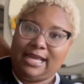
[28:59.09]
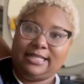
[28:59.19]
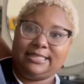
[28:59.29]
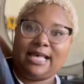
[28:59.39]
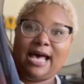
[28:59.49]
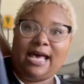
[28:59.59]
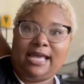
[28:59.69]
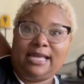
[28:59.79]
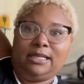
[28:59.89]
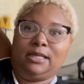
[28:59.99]

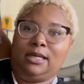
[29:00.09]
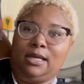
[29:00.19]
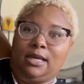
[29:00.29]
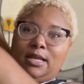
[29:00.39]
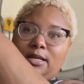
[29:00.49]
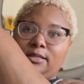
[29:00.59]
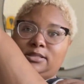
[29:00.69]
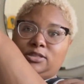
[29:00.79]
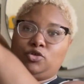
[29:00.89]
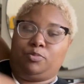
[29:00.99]
inside, and it's
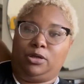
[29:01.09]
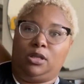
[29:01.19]
super